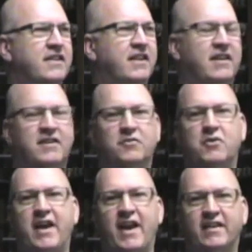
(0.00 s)
uh,
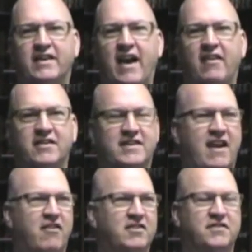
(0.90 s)
we had countless
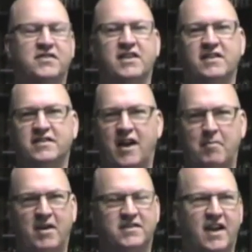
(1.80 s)
hours of sitting side
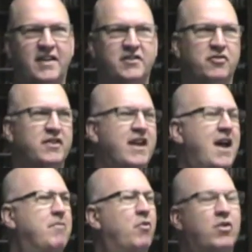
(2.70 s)
by side and doing
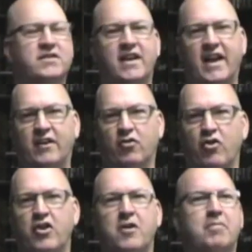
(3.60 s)
that. But once I got
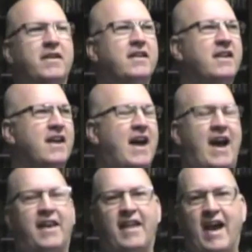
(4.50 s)
grown up and
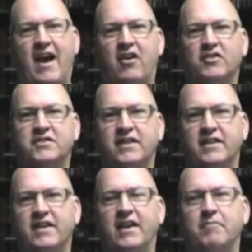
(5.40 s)
out of the house
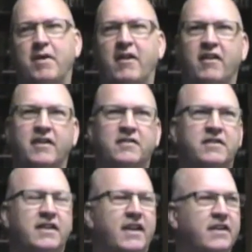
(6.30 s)
and, and married
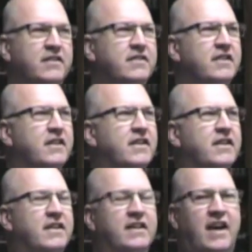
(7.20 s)
and
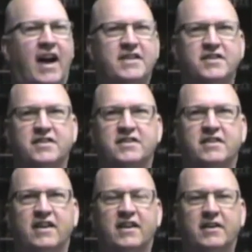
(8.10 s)
I
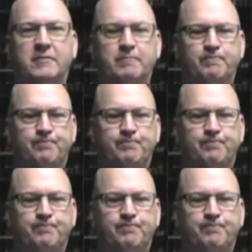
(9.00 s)
just um,